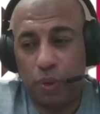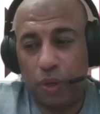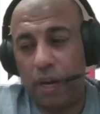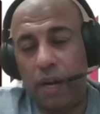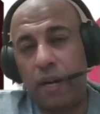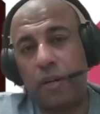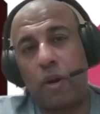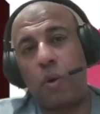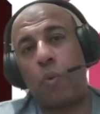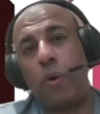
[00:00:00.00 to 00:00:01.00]
learn,
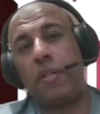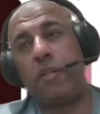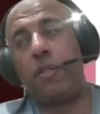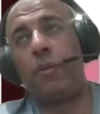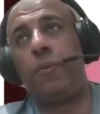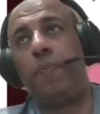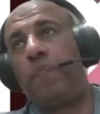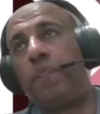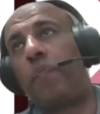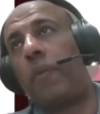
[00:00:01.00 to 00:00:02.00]
or what did you
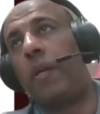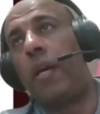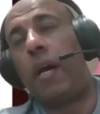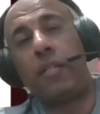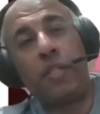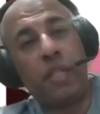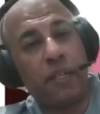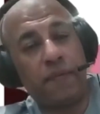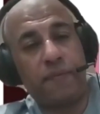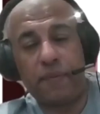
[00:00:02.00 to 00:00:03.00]

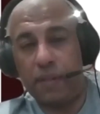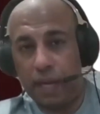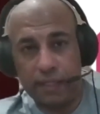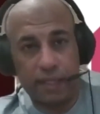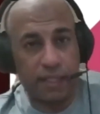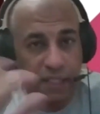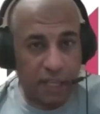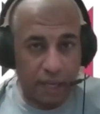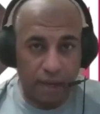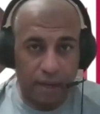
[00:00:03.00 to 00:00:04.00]
achieve as a
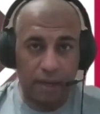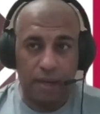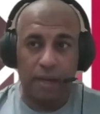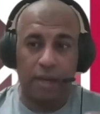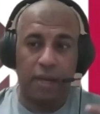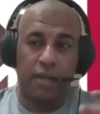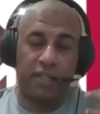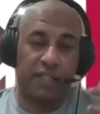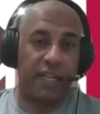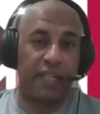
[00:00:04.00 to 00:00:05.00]
skill
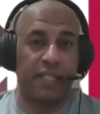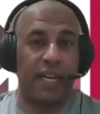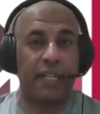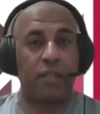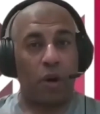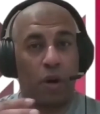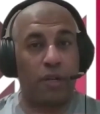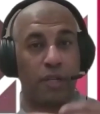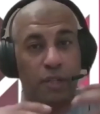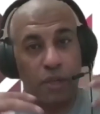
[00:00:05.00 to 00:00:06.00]
set,
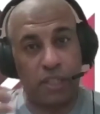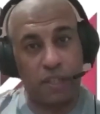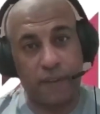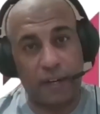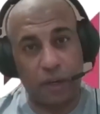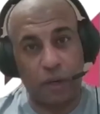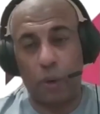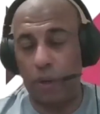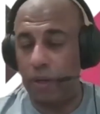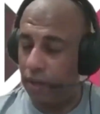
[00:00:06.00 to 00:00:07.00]
or did you achieve any
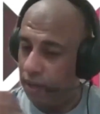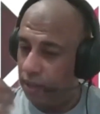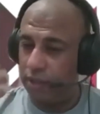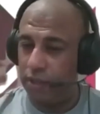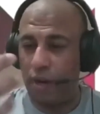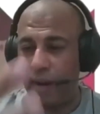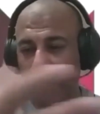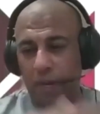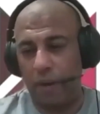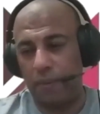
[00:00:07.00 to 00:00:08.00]
goal? So let
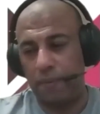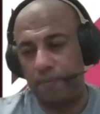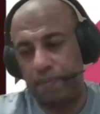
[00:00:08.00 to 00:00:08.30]
me know.